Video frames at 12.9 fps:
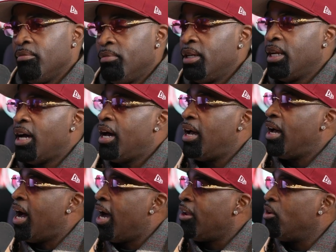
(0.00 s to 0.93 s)
But
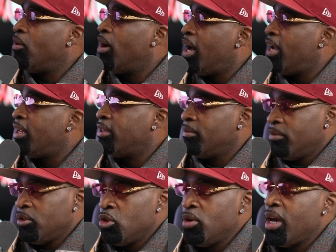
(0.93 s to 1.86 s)
I know how to.
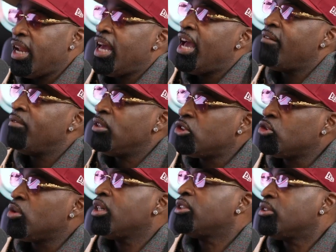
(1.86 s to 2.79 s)
You got to have the
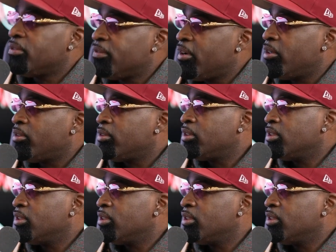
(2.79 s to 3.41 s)
structure first.